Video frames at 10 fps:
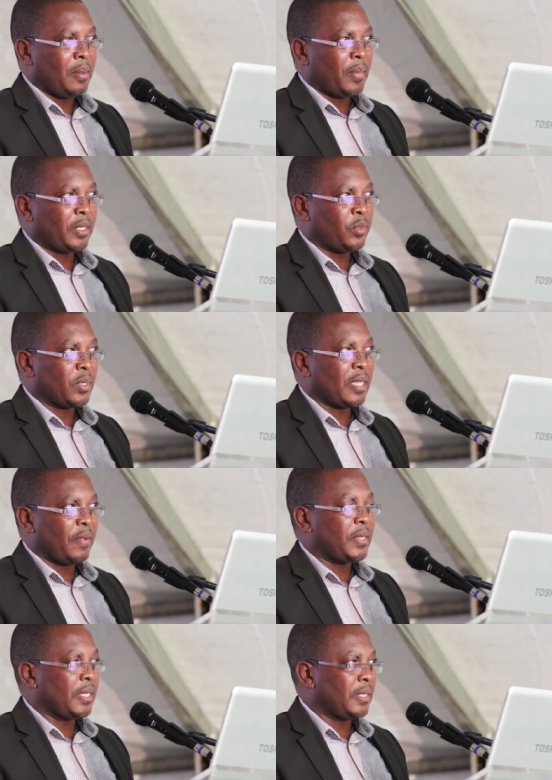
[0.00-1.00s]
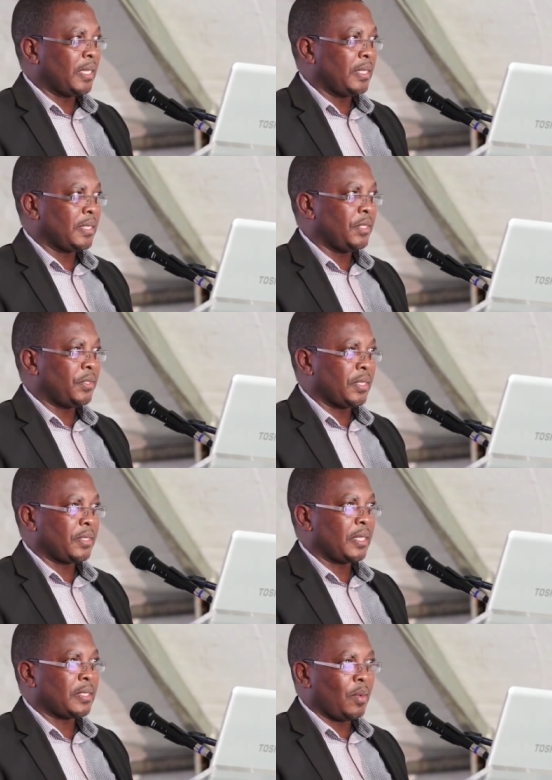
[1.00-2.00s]
but it was evident that his
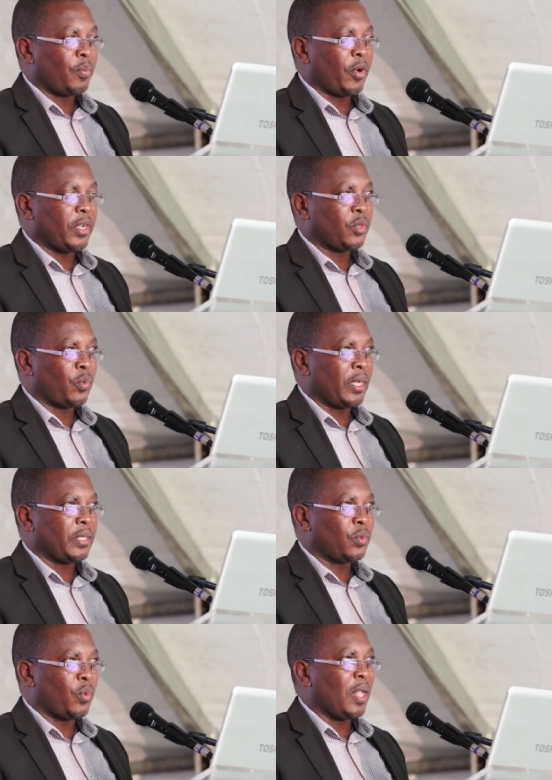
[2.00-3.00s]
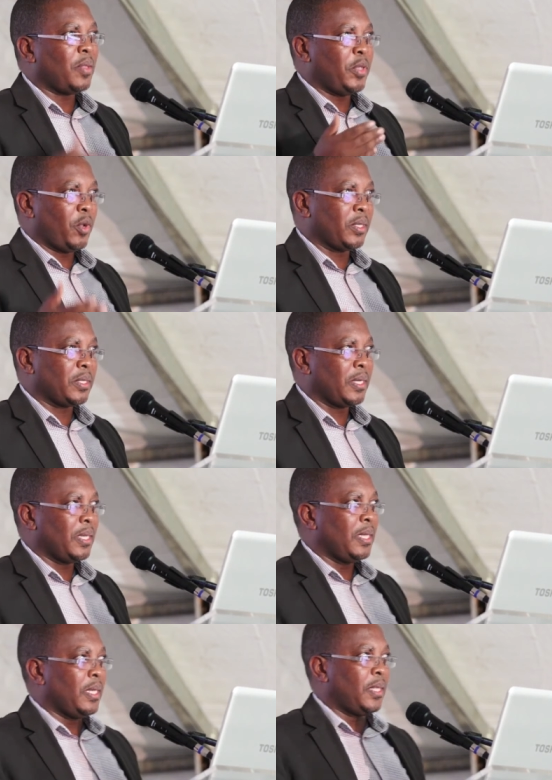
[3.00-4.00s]
interest at some point went well beyond
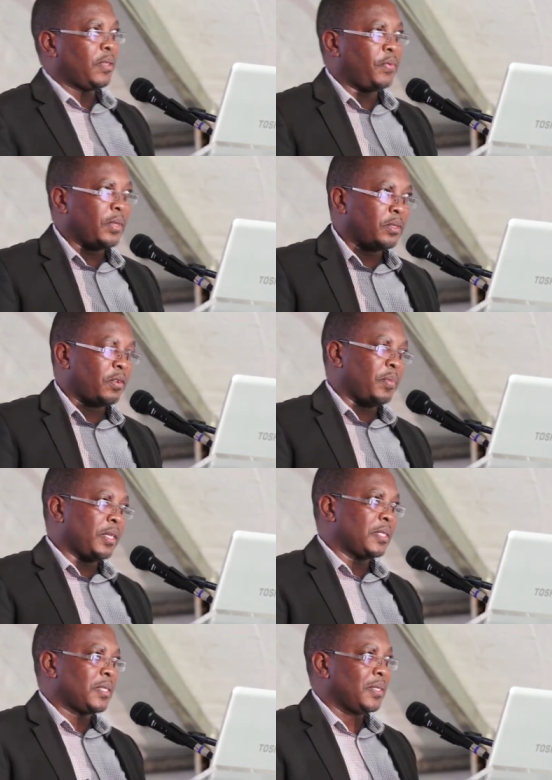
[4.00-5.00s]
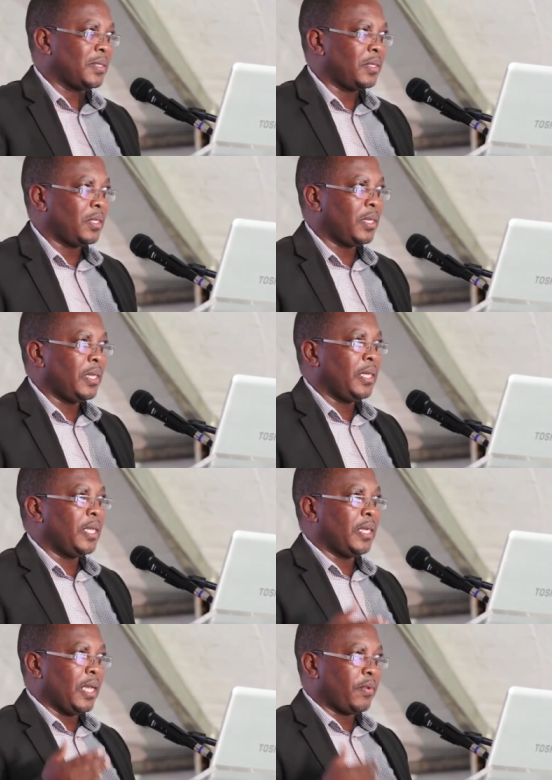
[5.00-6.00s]
the field of medicine.
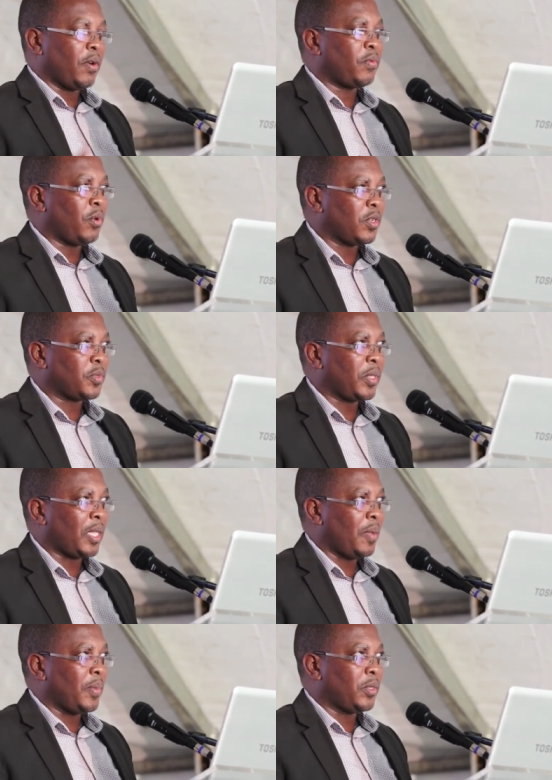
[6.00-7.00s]
He never, of course, became a